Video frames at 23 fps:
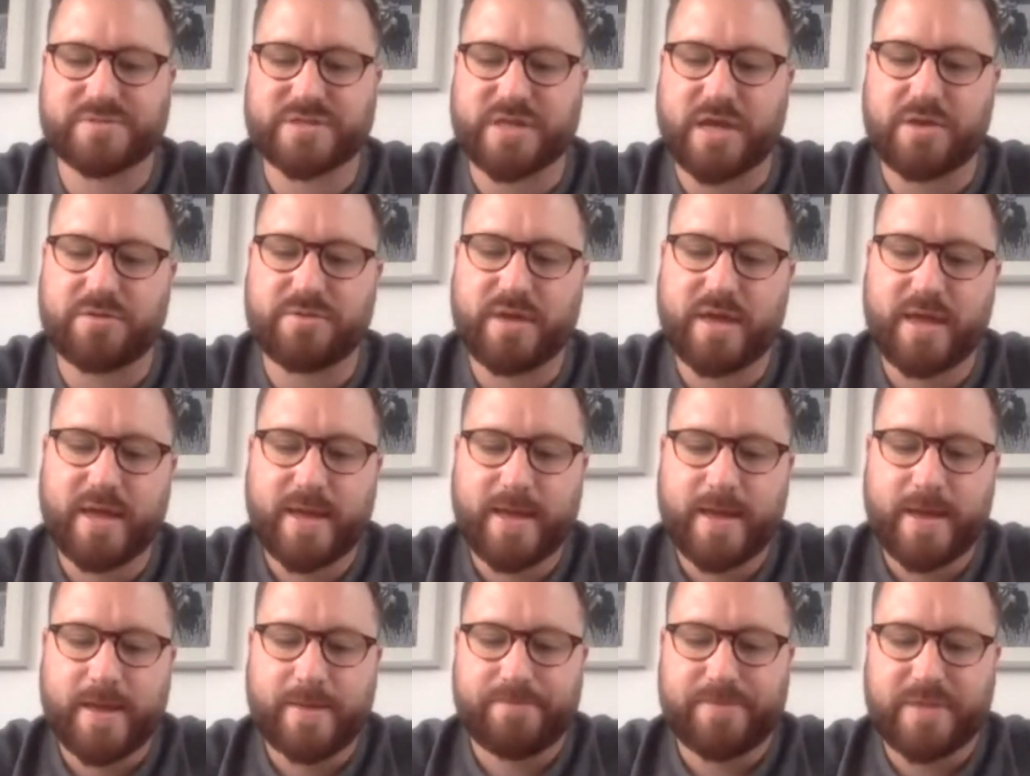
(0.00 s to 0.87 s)
So
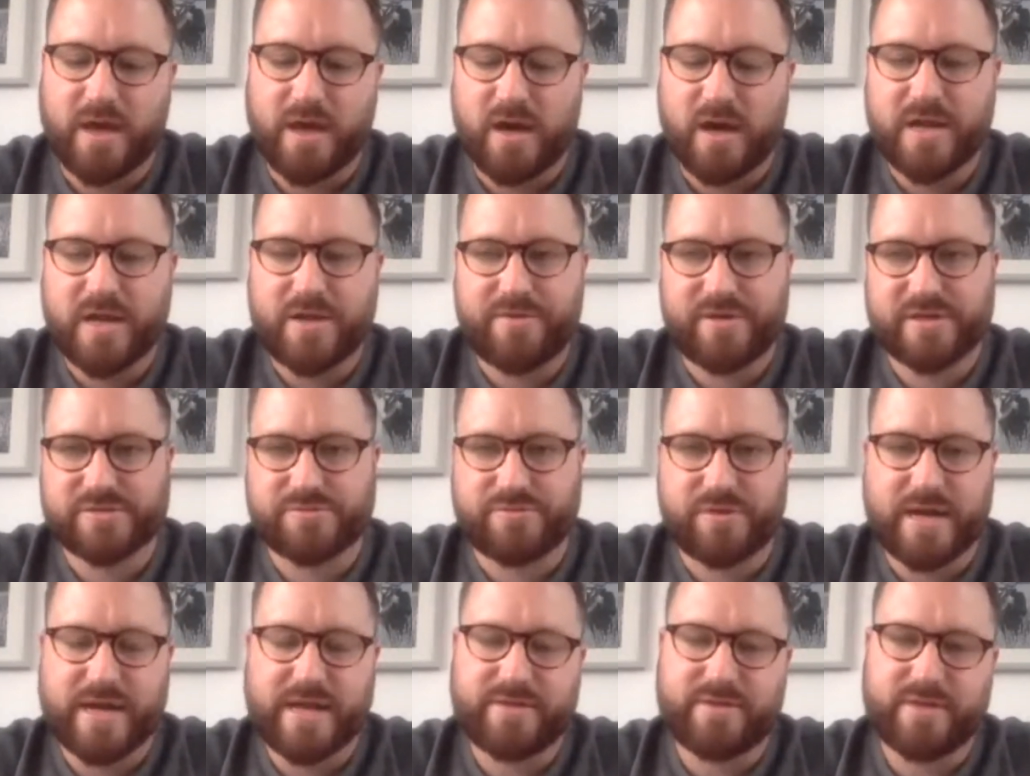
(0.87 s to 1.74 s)
the idea is
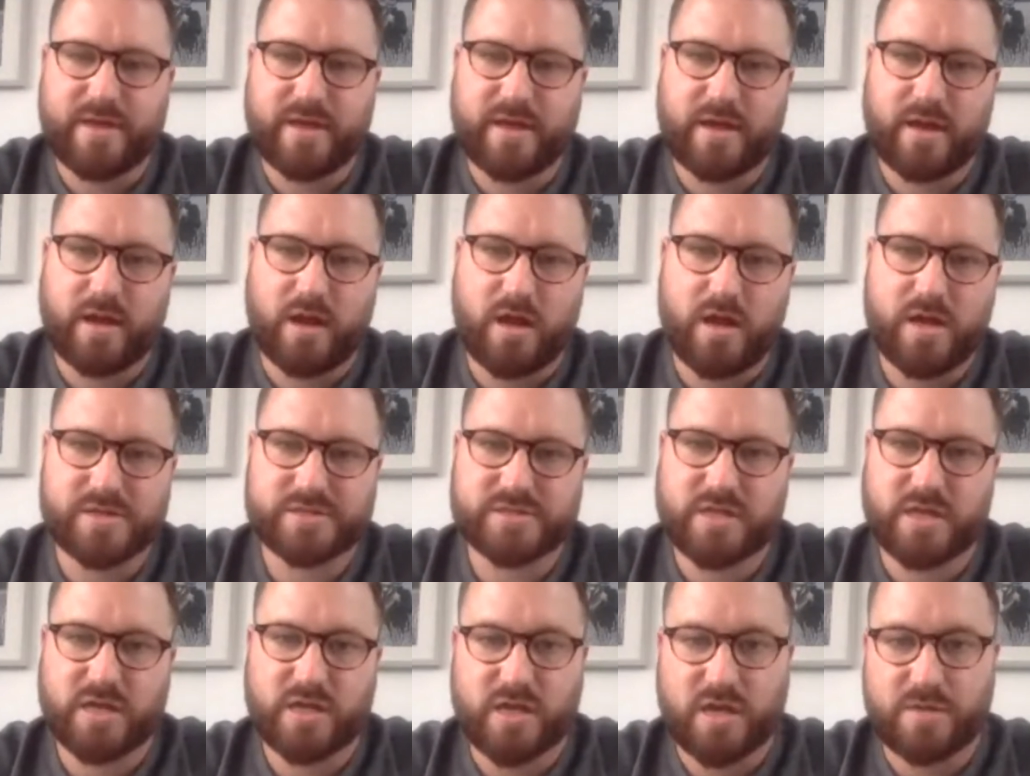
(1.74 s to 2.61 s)
really that clients
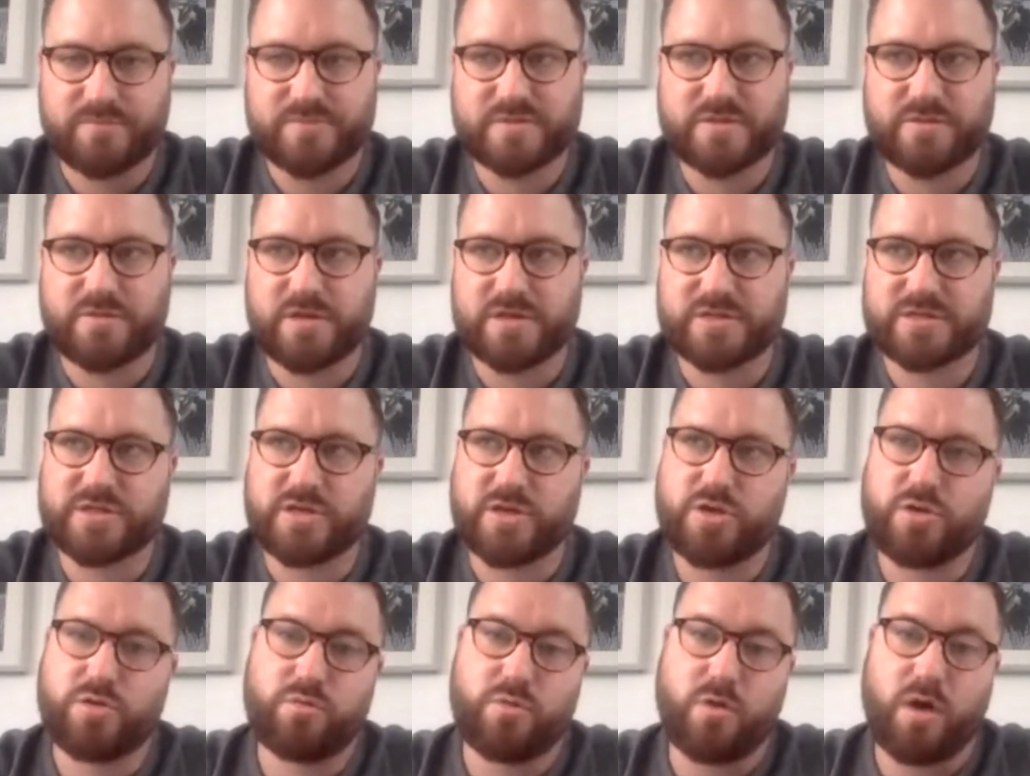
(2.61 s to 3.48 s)
can come to us
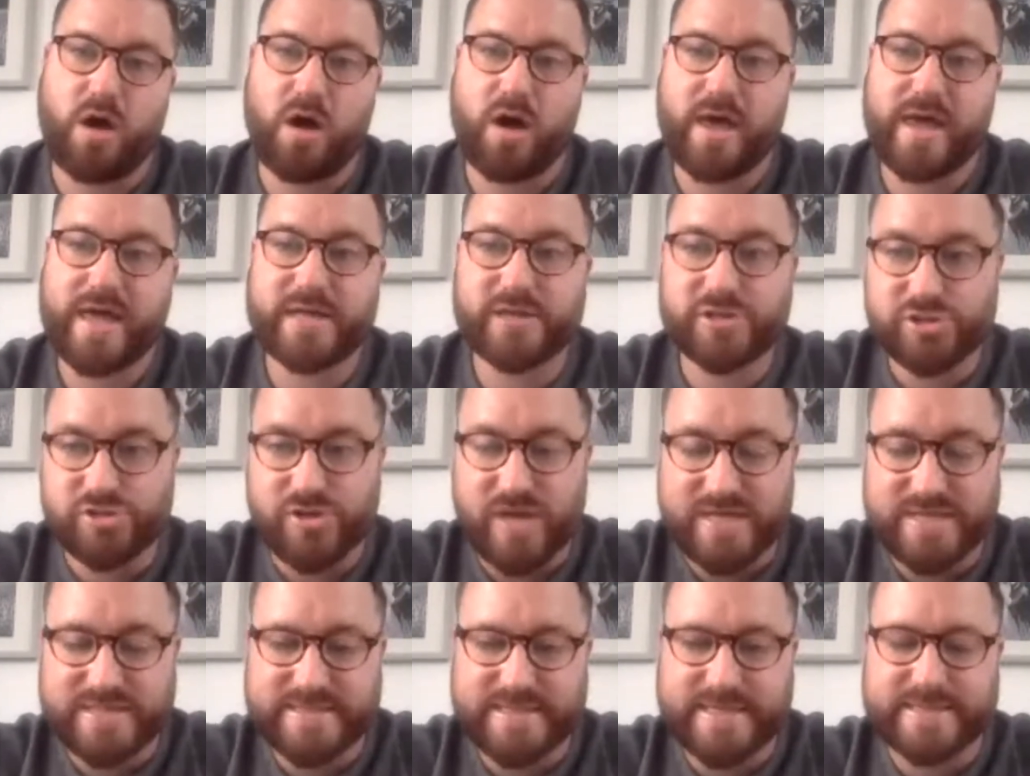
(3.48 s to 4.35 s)
who are
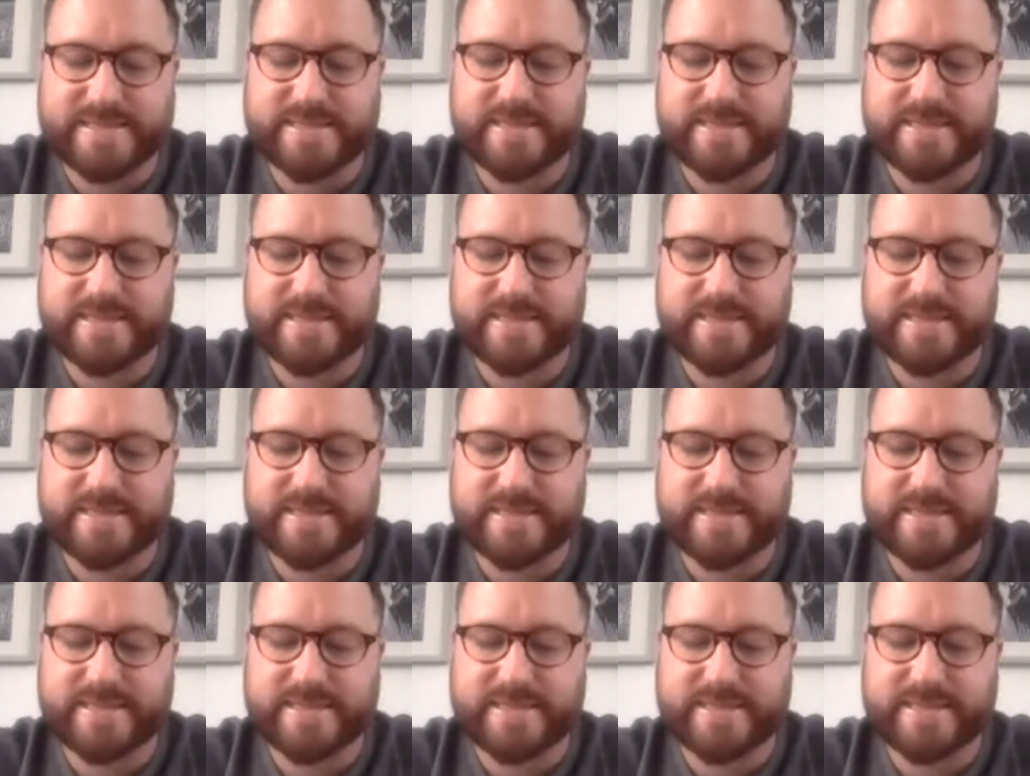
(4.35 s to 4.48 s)
interested